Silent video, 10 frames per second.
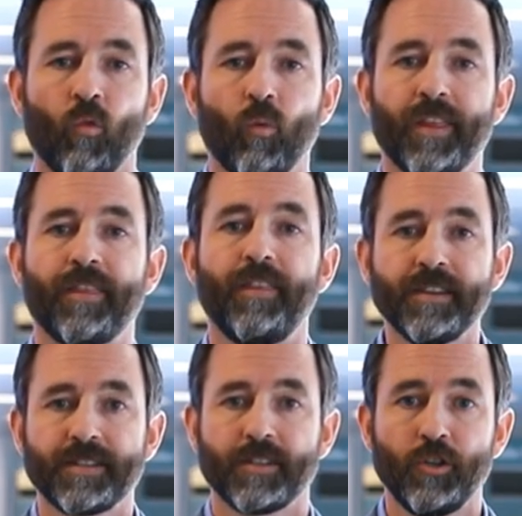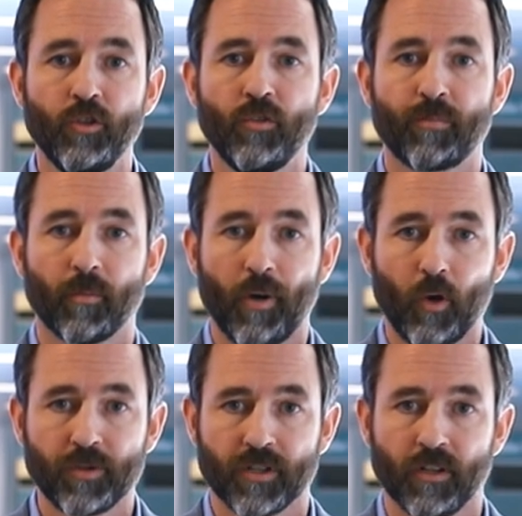With this new
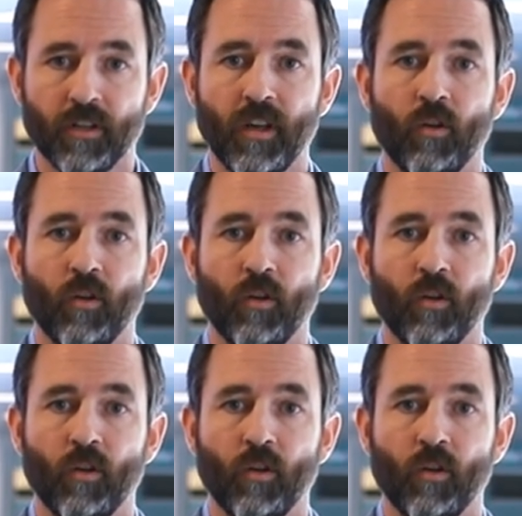proposal,